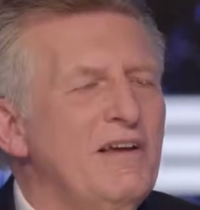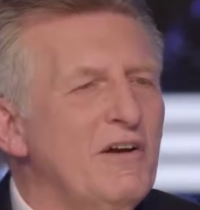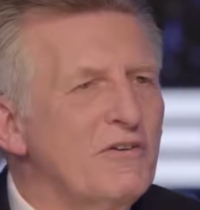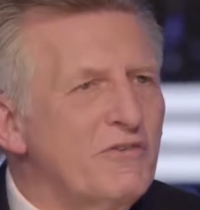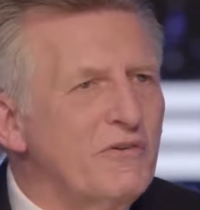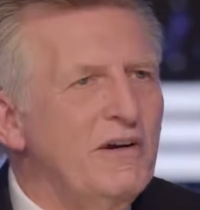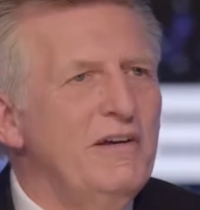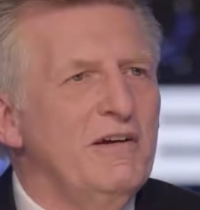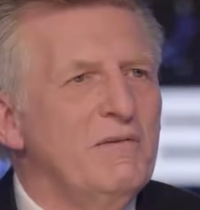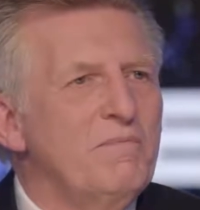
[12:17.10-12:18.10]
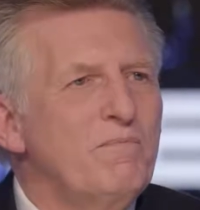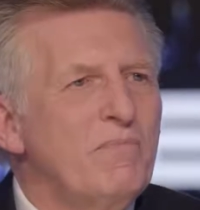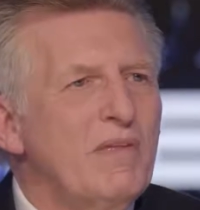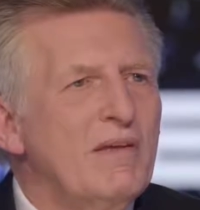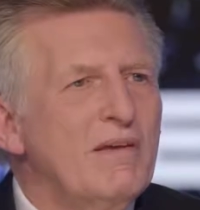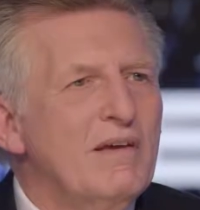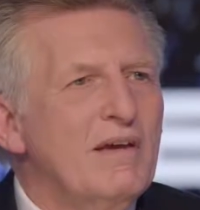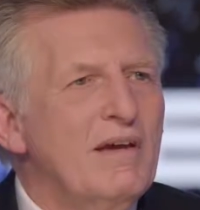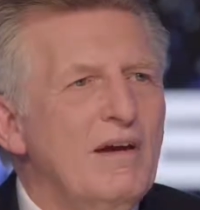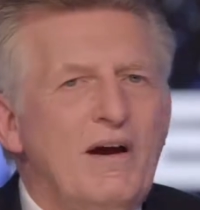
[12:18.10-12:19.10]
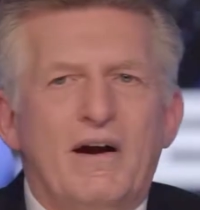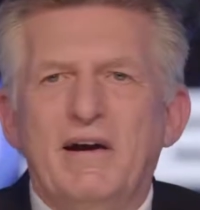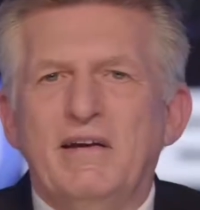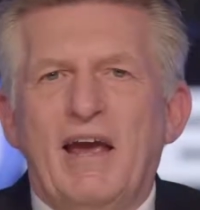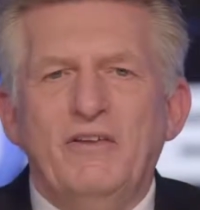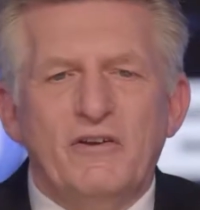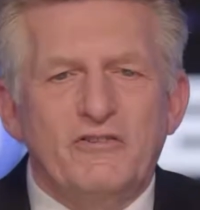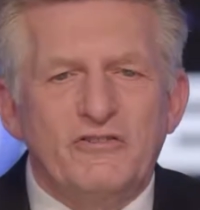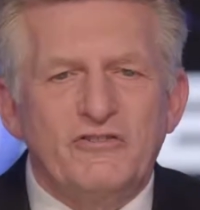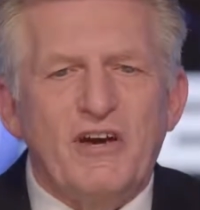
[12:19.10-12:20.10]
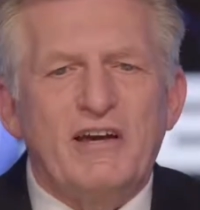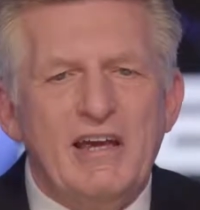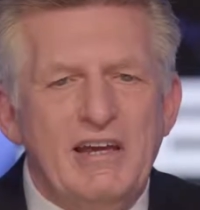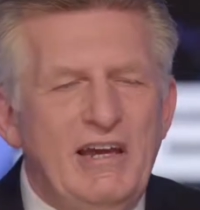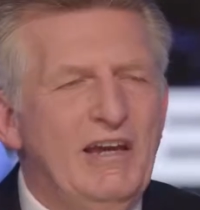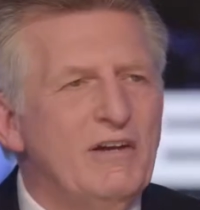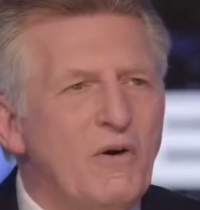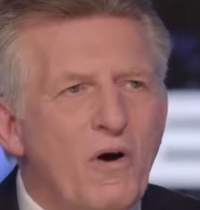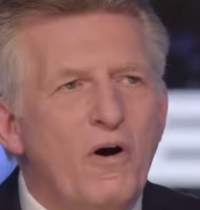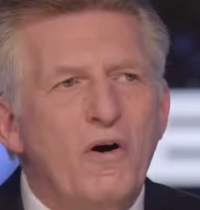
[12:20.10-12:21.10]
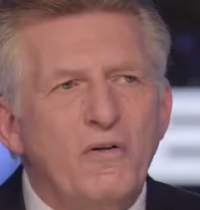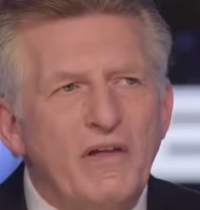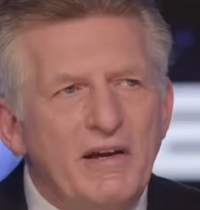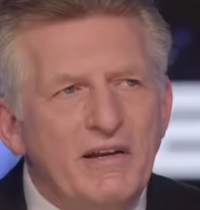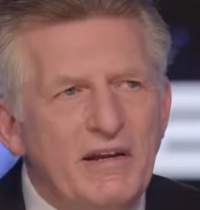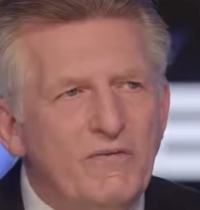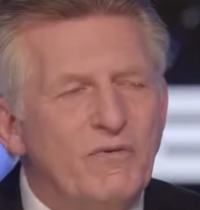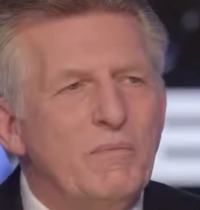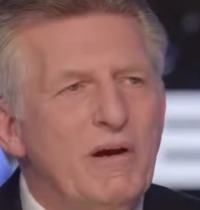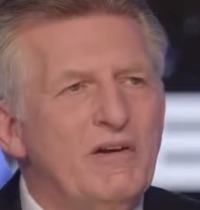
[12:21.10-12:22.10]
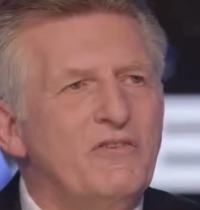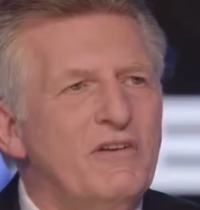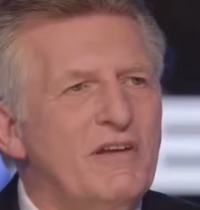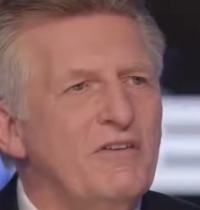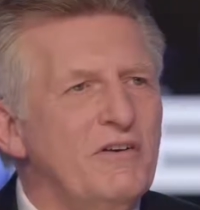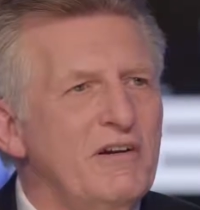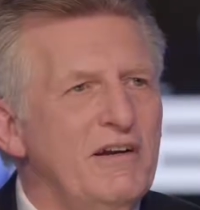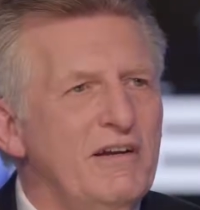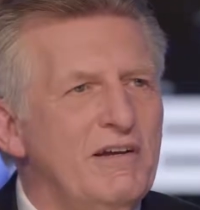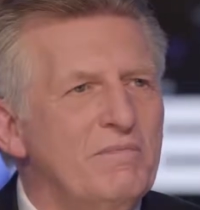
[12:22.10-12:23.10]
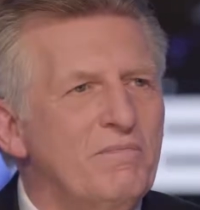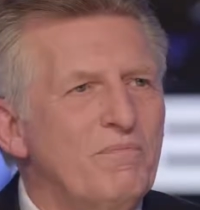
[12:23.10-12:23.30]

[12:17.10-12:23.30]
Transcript: And Australia. All right, and they're sucking in all that information that they're getting.